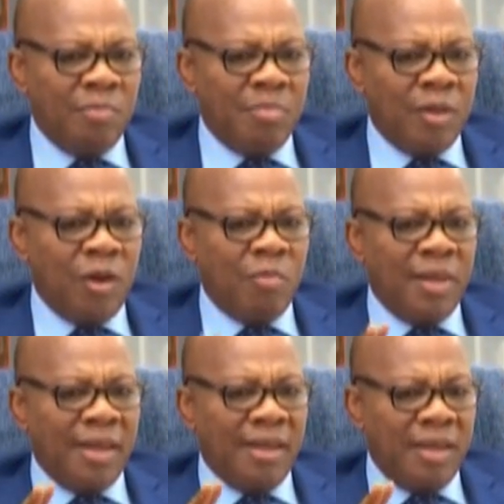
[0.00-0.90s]
we become
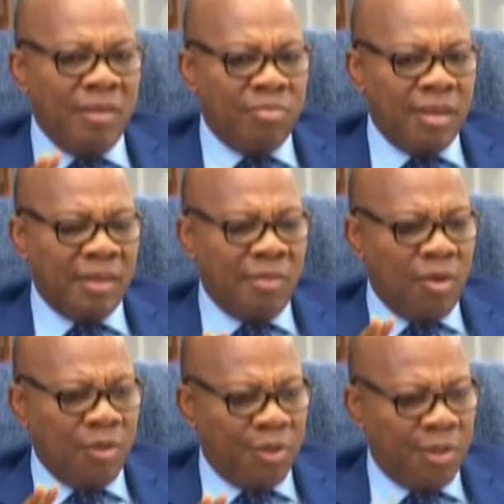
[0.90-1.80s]
a liberal
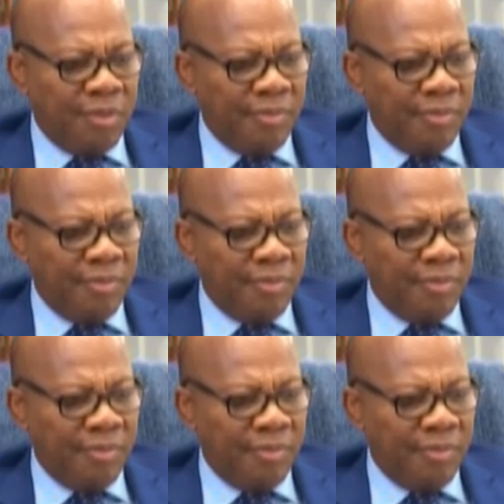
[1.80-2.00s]
democracy?